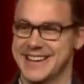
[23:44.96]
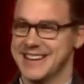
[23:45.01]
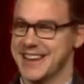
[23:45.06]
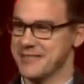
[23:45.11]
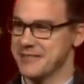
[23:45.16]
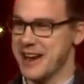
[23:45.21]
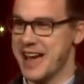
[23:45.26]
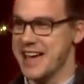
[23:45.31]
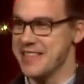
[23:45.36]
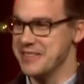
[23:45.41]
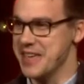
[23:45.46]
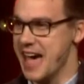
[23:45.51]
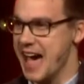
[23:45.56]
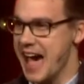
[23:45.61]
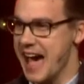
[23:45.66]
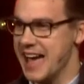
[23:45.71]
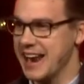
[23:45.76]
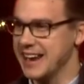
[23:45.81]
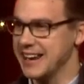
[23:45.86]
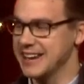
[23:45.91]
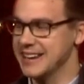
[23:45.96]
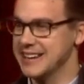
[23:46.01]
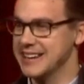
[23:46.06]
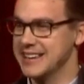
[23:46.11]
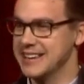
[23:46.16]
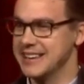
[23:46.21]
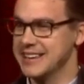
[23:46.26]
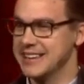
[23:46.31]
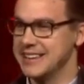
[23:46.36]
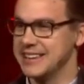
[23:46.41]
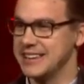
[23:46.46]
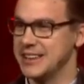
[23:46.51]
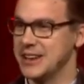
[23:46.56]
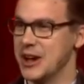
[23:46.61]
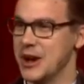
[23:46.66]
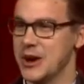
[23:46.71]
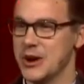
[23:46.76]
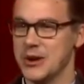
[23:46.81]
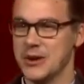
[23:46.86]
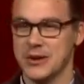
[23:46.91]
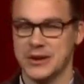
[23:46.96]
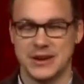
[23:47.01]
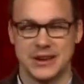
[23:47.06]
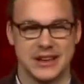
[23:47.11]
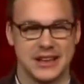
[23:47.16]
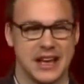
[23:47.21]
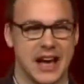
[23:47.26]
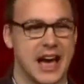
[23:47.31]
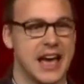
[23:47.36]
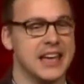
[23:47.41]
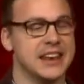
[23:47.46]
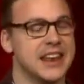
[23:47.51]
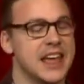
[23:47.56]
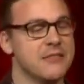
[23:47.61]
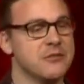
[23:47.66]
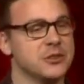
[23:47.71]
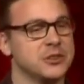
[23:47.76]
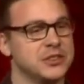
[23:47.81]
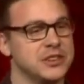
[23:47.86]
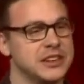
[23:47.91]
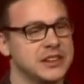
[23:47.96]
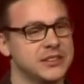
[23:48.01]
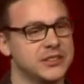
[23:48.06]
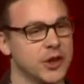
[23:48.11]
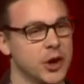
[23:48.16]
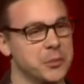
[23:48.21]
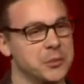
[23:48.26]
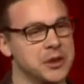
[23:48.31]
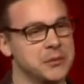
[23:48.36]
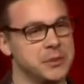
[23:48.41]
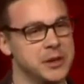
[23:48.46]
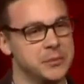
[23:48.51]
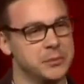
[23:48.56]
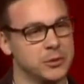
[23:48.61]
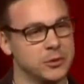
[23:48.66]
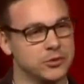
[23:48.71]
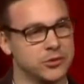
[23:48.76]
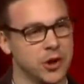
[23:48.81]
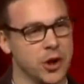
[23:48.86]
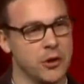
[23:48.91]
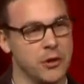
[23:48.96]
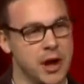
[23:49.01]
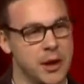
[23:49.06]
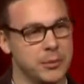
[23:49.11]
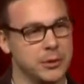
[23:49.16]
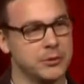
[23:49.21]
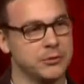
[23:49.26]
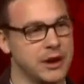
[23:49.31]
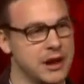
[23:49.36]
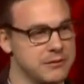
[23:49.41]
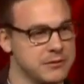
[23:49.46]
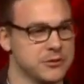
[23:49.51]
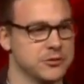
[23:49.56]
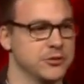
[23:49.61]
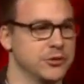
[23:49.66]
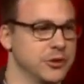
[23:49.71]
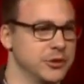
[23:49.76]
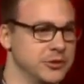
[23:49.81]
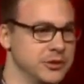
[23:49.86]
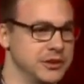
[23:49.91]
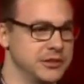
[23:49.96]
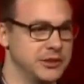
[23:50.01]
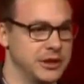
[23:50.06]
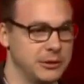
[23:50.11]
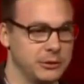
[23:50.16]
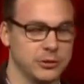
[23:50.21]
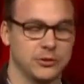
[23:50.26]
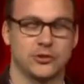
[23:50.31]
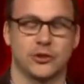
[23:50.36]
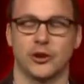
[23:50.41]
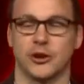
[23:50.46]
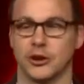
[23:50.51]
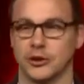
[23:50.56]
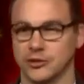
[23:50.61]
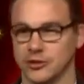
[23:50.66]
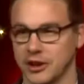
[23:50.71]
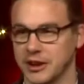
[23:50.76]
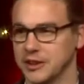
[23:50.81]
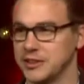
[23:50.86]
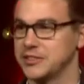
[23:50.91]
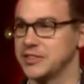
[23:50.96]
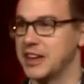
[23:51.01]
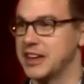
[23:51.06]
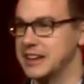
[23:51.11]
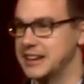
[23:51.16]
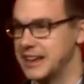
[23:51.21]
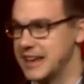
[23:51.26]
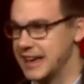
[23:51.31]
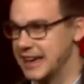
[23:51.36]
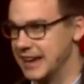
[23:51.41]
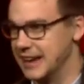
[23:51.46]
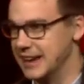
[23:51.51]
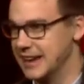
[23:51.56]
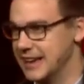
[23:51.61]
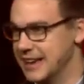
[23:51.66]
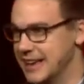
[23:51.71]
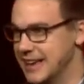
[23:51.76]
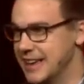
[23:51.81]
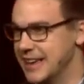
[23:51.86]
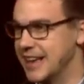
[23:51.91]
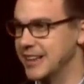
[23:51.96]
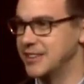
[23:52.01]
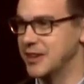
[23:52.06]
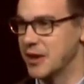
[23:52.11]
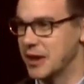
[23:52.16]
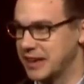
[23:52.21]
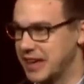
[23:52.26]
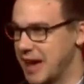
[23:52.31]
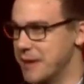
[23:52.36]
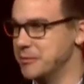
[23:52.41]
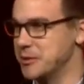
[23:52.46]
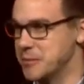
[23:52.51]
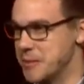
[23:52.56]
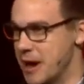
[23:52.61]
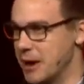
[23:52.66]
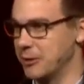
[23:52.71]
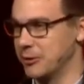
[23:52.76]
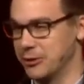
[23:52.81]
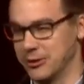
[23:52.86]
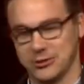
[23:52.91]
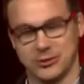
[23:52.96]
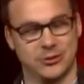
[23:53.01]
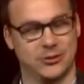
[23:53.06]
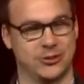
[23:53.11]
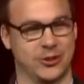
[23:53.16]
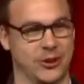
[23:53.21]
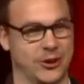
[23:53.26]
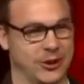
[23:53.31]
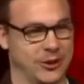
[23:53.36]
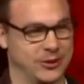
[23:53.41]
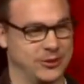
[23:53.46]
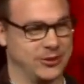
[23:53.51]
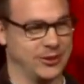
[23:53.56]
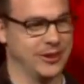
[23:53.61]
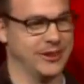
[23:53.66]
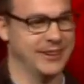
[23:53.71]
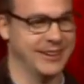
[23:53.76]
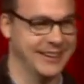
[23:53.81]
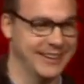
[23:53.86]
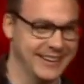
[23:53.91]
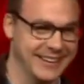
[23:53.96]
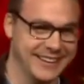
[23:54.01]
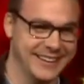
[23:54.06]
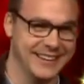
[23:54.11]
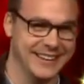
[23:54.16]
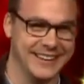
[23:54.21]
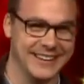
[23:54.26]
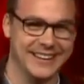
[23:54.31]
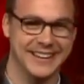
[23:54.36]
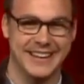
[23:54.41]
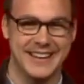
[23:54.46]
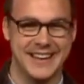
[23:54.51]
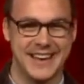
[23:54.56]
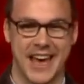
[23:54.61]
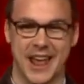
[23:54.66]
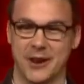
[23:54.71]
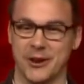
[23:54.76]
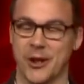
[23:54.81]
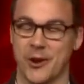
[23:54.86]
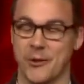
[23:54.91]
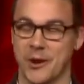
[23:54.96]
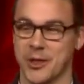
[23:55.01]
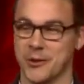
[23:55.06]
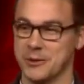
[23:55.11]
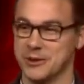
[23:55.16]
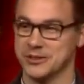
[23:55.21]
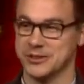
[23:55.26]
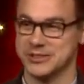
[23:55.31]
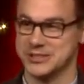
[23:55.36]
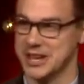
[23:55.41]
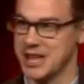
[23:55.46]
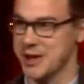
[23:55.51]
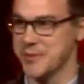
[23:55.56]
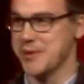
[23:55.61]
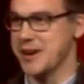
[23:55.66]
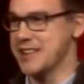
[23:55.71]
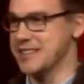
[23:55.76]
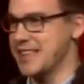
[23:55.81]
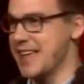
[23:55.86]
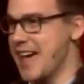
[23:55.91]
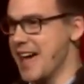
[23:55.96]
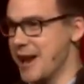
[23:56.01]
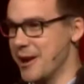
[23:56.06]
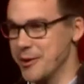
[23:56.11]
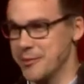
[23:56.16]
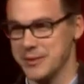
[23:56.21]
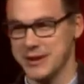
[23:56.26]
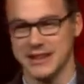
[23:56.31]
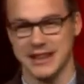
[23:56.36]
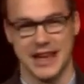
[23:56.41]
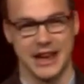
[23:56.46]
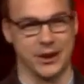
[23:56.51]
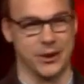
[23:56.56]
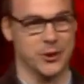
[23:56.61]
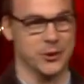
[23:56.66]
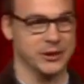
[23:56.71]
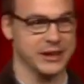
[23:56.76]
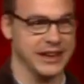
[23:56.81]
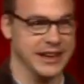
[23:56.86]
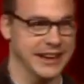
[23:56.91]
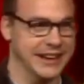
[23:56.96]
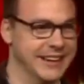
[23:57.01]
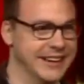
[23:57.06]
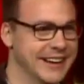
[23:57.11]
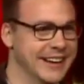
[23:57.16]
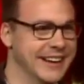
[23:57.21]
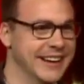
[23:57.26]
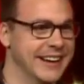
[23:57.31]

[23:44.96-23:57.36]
Never had that. You know, I had never seen so many people show up in Ravens jerseys to a church on a Sunday until I came to Mountain Christian Church. I don't know whether we should celebrate that or be like, okay.